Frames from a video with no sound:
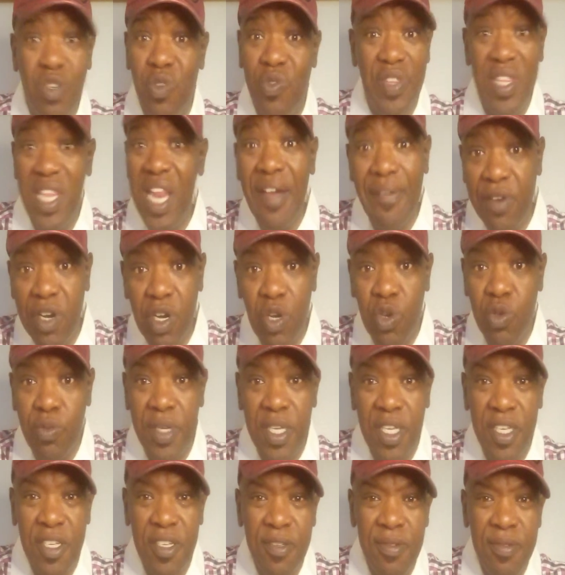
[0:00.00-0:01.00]
you'll never know
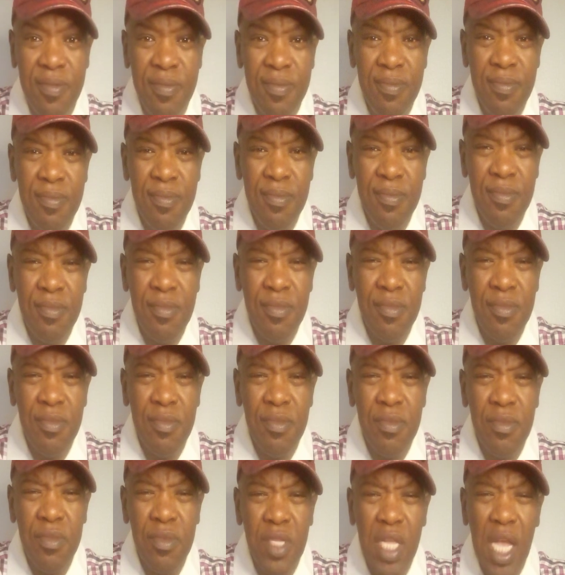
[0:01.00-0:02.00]
me.
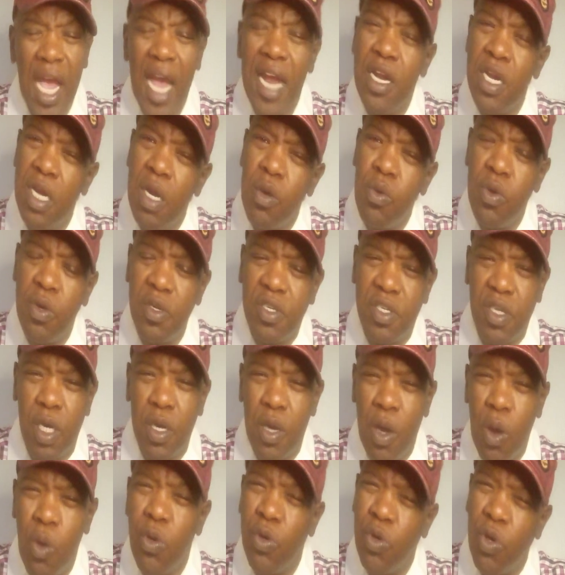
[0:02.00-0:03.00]
I know what's
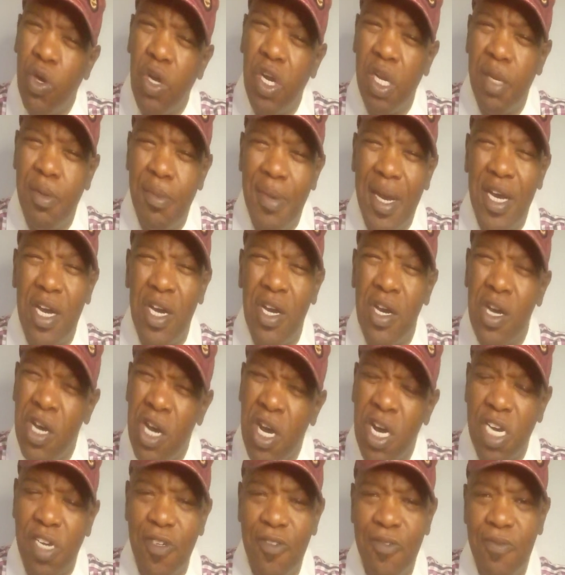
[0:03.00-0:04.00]
going on in my
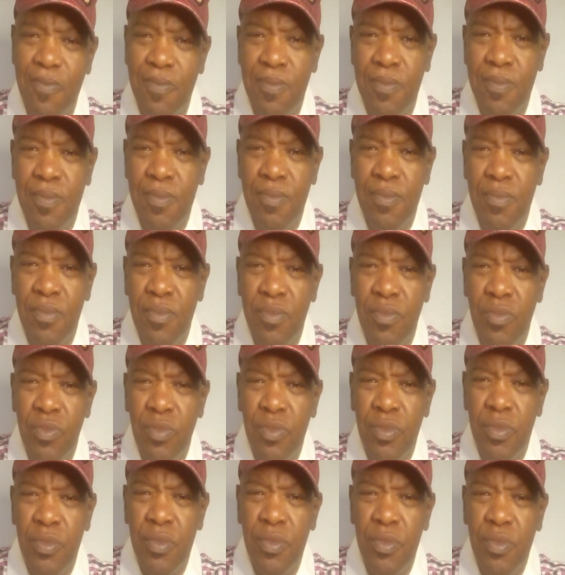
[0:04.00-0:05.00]
heart.
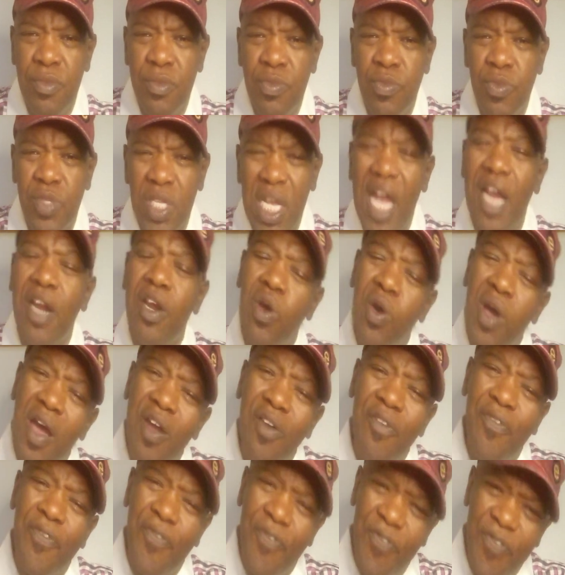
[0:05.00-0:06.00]
I know
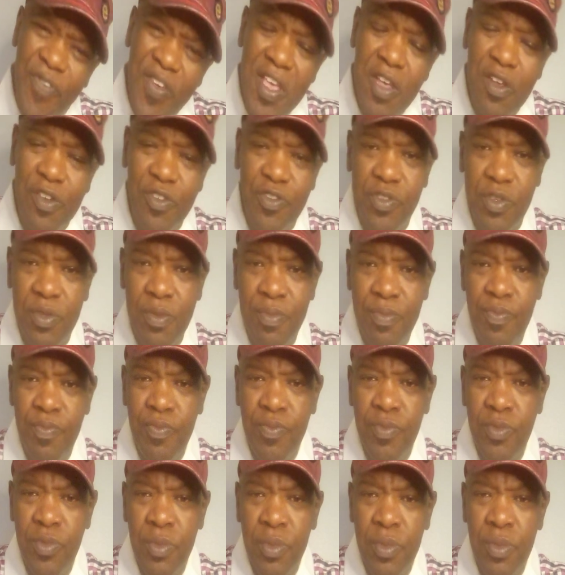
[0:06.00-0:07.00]
how it feels
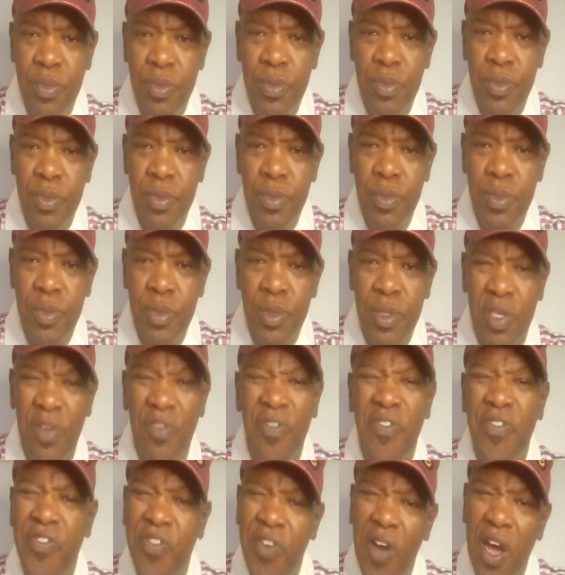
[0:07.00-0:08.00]
to
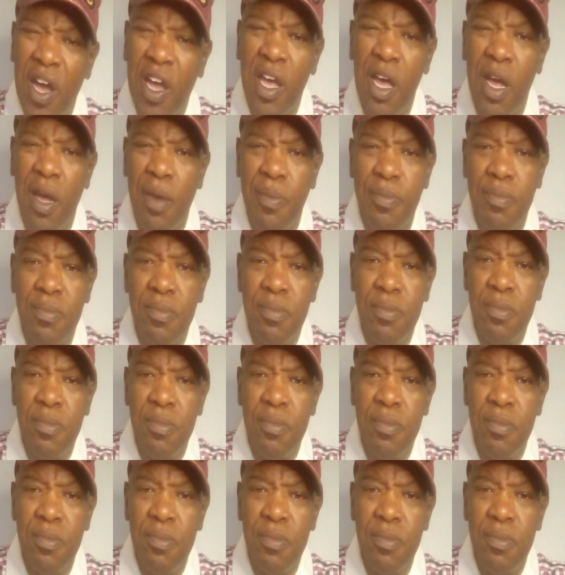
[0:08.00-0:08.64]
fuck up.